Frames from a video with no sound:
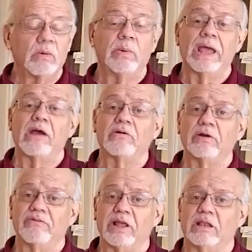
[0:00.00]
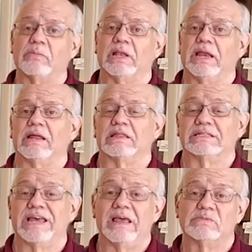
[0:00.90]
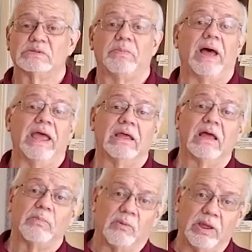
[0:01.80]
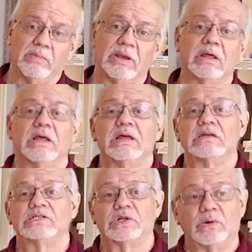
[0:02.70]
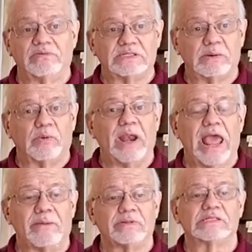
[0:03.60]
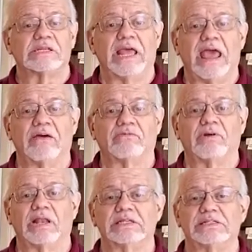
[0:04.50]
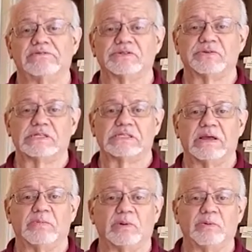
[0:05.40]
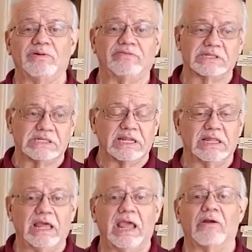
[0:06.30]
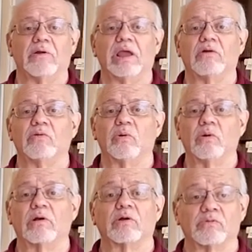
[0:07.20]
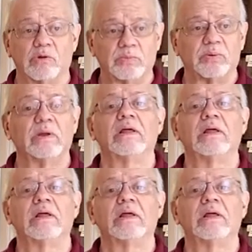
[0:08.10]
We are available at other times by appointment. So if someone happens to have relatives, for example, who are visiting the area or a group